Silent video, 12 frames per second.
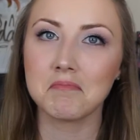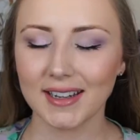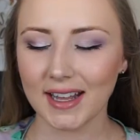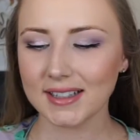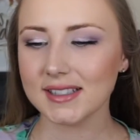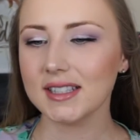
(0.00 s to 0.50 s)

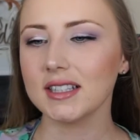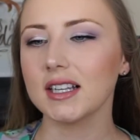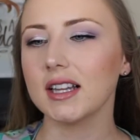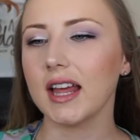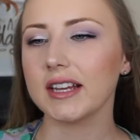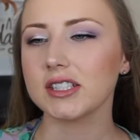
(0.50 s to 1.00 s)
Next in the
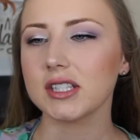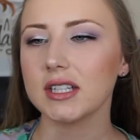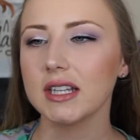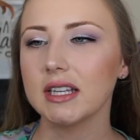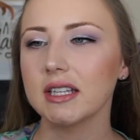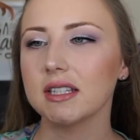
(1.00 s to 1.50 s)

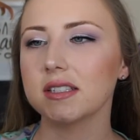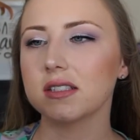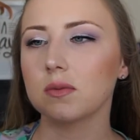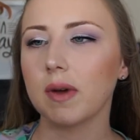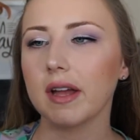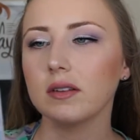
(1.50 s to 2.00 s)
collection is
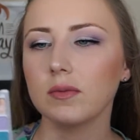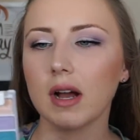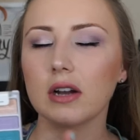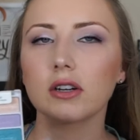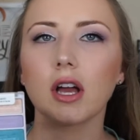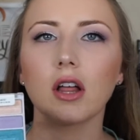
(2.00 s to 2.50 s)
the Wet n
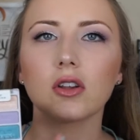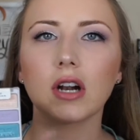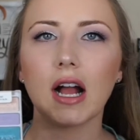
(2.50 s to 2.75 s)
Wild Color